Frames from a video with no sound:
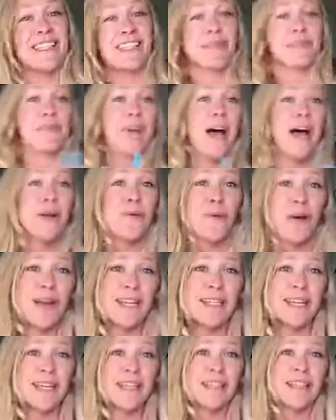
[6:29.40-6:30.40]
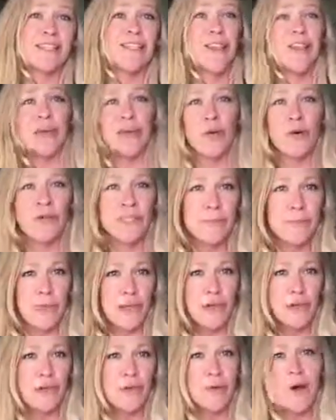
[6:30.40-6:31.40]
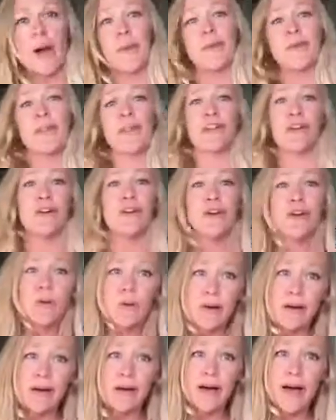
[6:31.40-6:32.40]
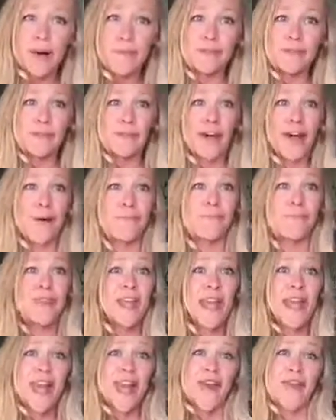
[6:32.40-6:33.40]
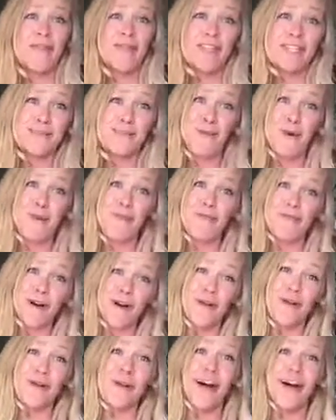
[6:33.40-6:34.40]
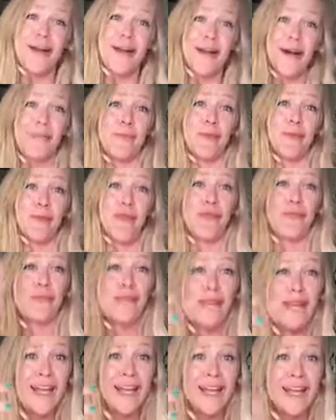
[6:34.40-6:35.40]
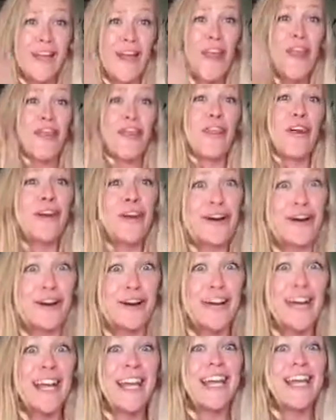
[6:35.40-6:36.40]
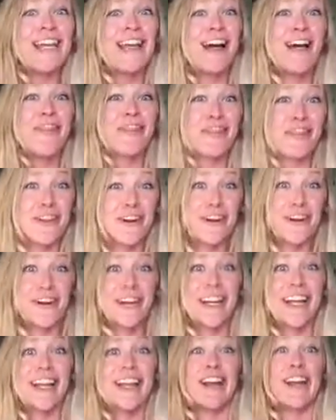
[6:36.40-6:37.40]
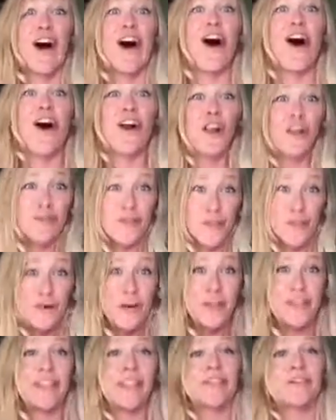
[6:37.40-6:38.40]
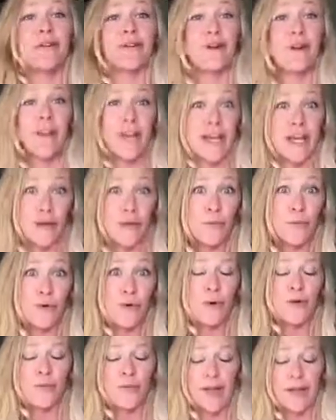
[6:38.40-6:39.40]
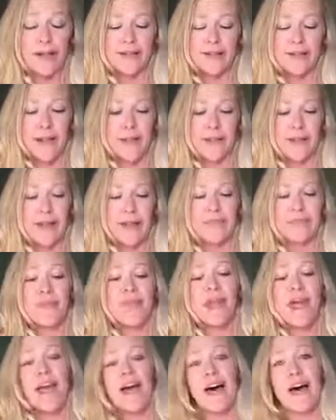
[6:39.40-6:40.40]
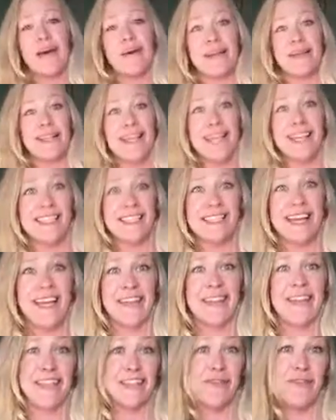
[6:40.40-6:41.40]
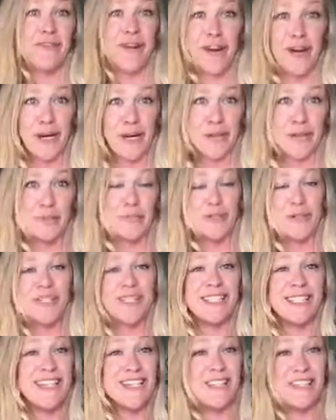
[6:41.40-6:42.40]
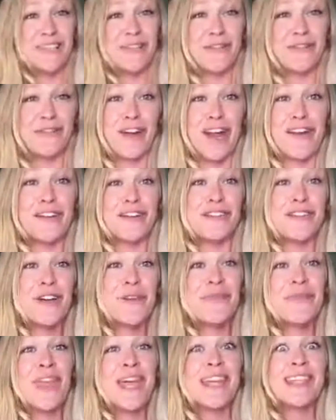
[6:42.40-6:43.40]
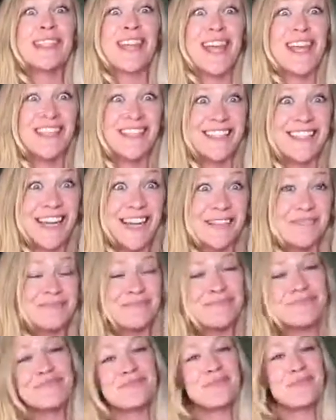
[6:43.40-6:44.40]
it's this blind wine tasting, so they know it's Pinot Noir, but they don't know where it comes from. And this mofo got number third. He got third in all of the world. These are like world wines coming and tasting at this very prestigious French tasting.